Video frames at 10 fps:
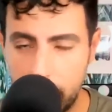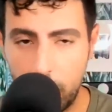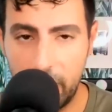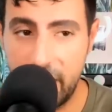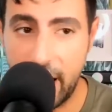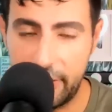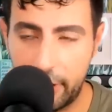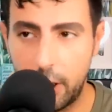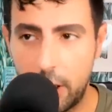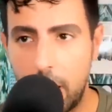with
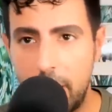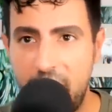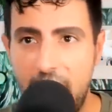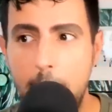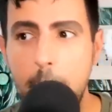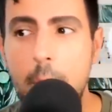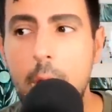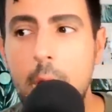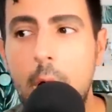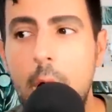neither of them.
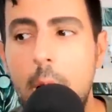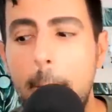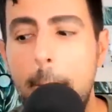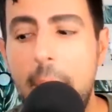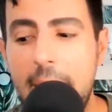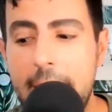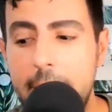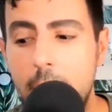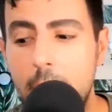But